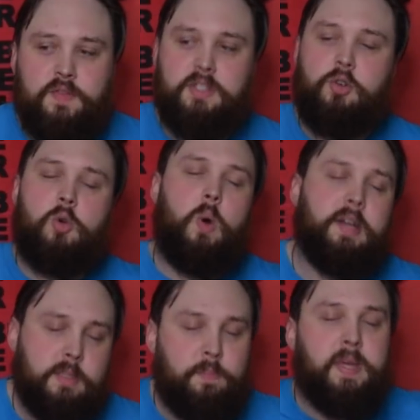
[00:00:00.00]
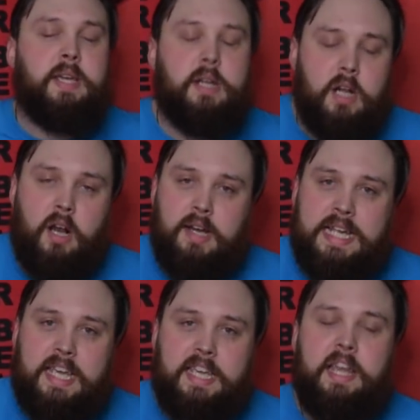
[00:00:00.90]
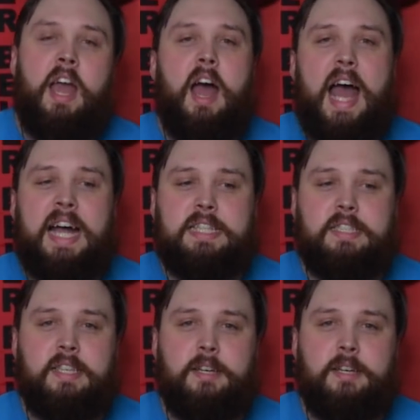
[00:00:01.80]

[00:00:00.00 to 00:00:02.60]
It's not quite as big and clunky, and